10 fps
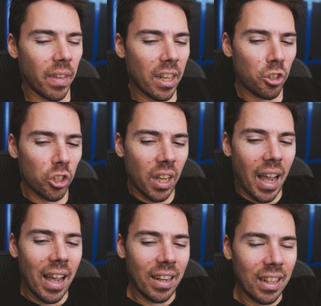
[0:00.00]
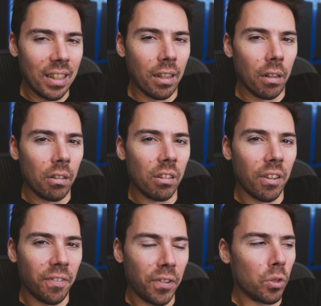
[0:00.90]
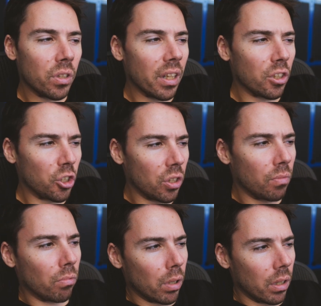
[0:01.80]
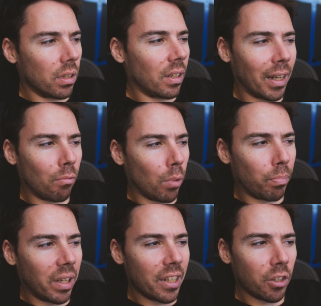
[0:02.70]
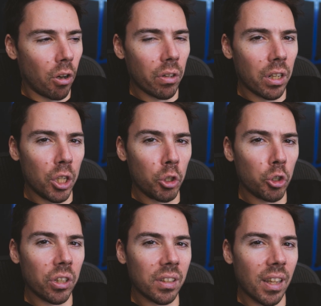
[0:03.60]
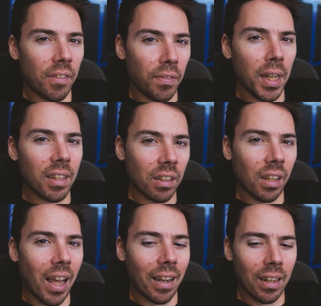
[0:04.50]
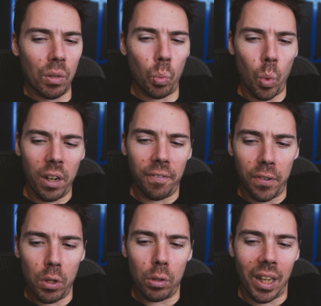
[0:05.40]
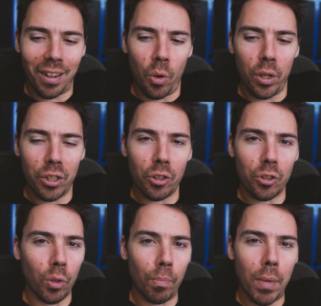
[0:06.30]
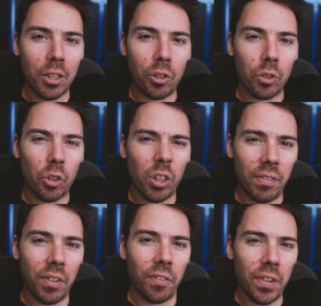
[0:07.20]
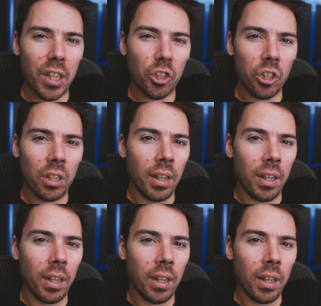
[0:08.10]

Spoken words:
and just add in the foods that should replace all the nutrients that vegans lack in one food, like oysters or mussels or even fish?